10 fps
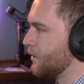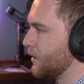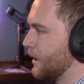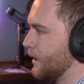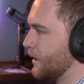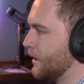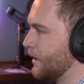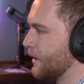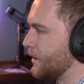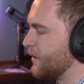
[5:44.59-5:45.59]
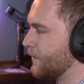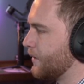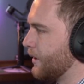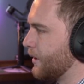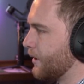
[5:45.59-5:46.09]
clearly it's
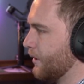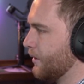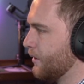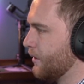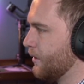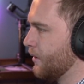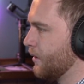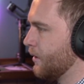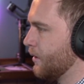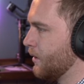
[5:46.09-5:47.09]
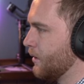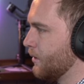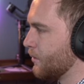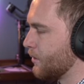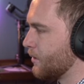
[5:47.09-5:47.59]
photo
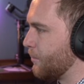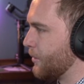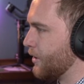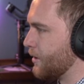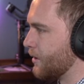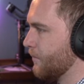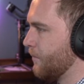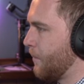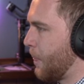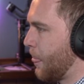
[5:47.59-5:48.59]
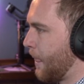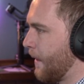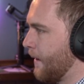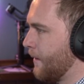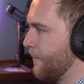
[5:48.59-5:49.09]
or stop motion.
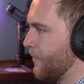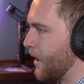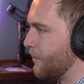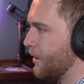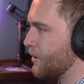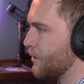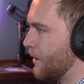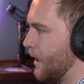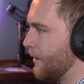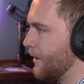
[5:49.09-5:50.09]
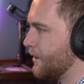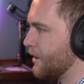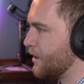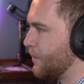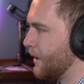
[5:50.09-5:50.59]
I'm not sure how they
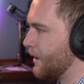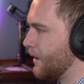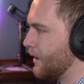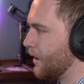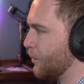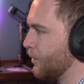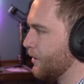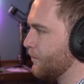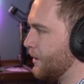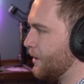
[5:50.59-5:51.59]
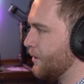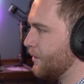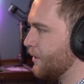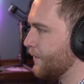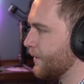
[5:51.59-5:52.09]
suspended it. It wouldn't be too
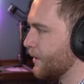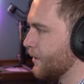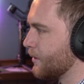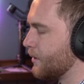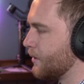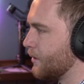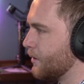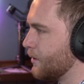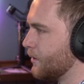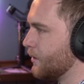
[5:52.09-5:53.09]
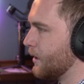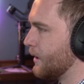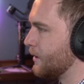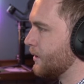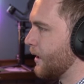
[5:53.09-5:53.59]
difficult to,
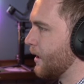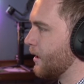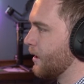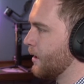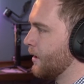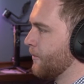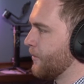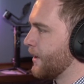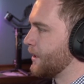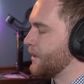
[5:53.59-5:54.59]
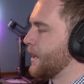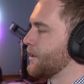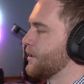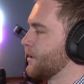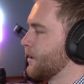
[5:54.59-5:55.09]
let's say,
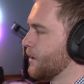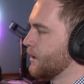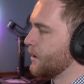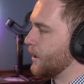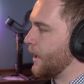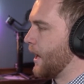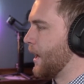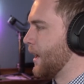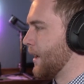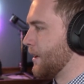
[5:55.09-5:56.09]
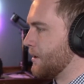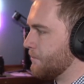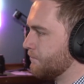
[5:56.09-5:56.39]
attach a